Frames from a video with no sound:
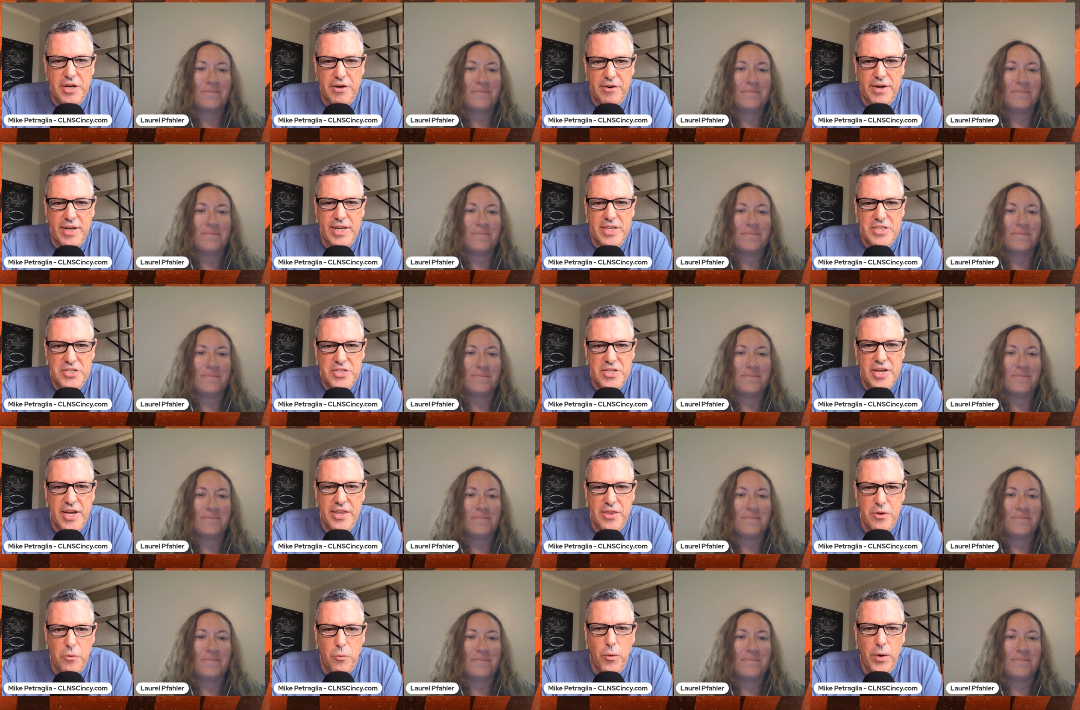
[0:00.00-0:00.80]
Speaker 1: year and I
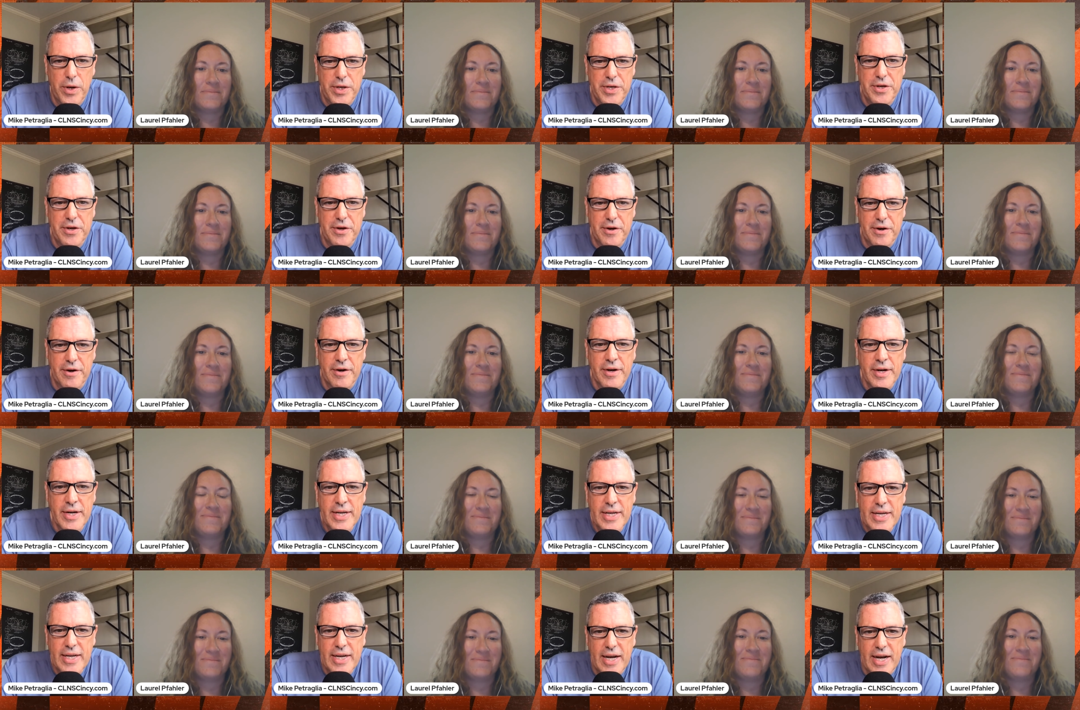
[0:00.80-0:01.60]
signed the one year
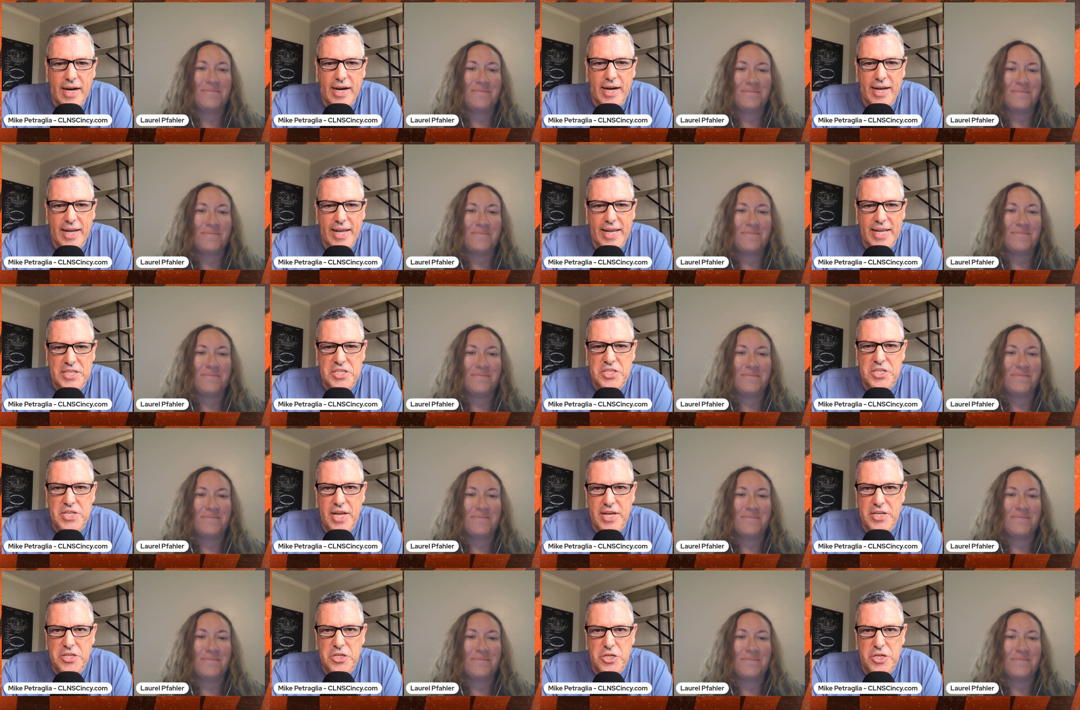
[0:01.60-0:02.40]
uh,
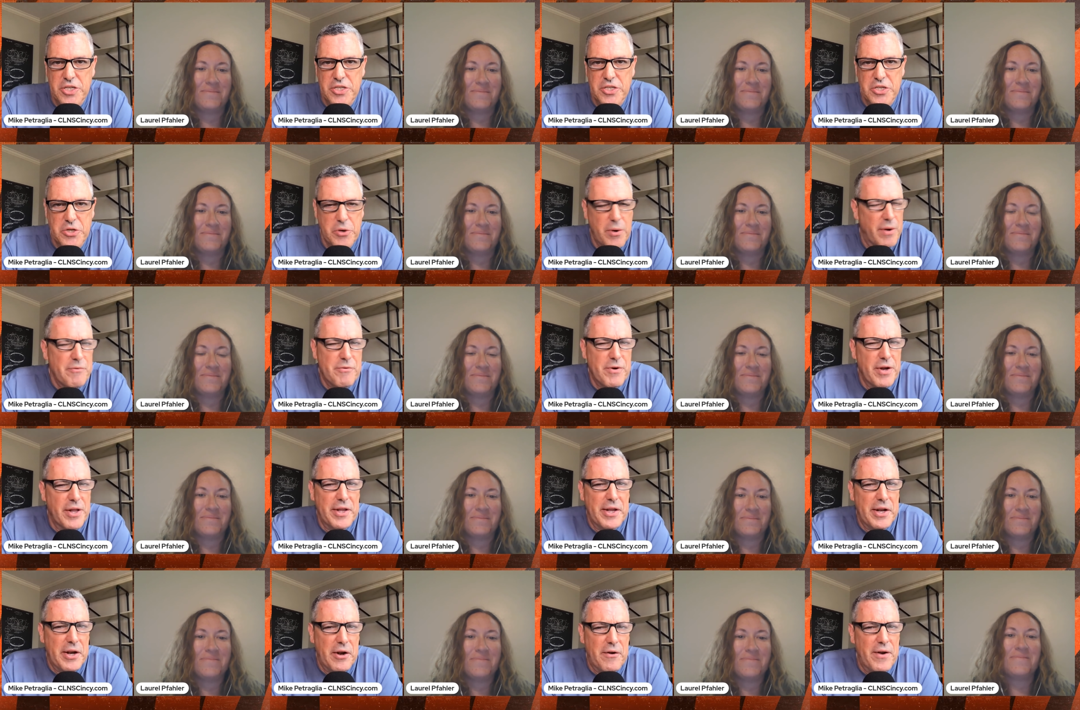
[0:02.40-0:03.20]
extension. So I
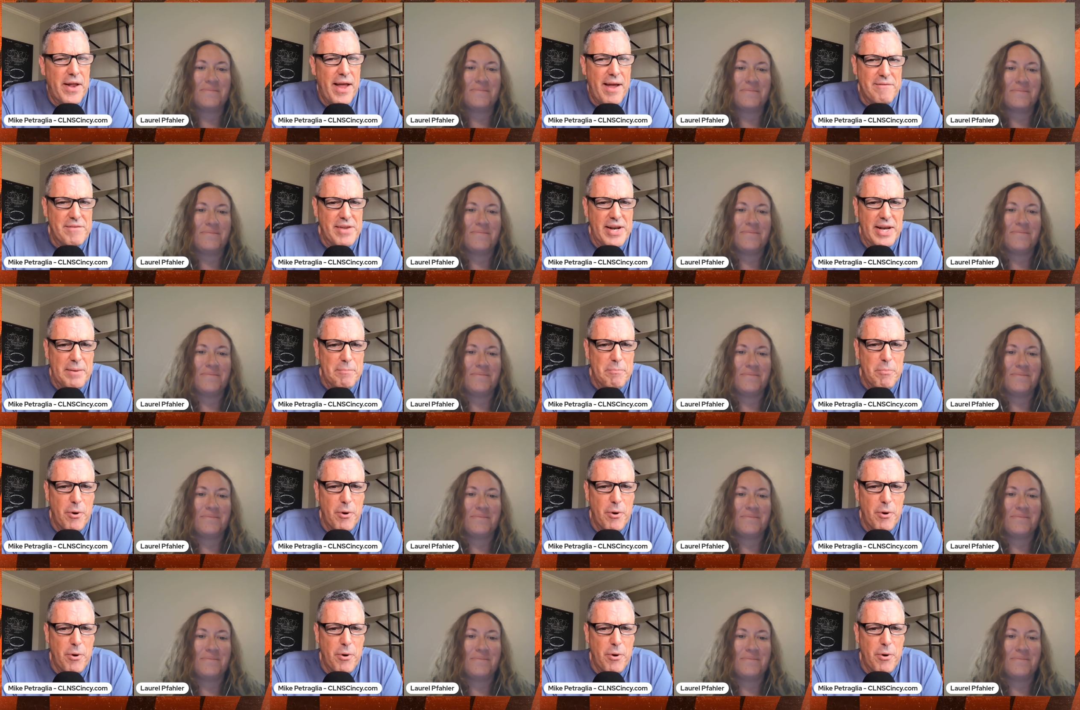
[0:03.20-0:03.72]
really don't have any